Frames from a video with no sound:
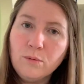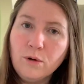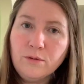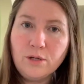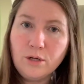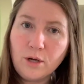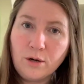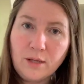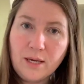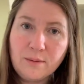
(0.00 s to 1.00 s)
Well, you'd go
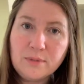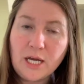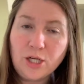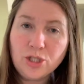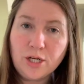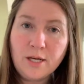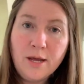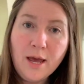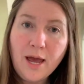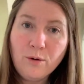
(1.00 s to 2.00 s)
to the M section
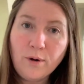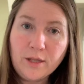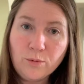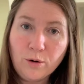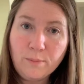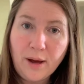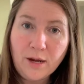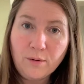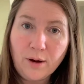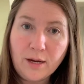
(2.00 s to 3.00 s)
and write the word
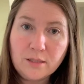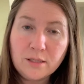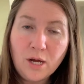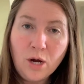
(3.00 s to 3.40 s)
migrate.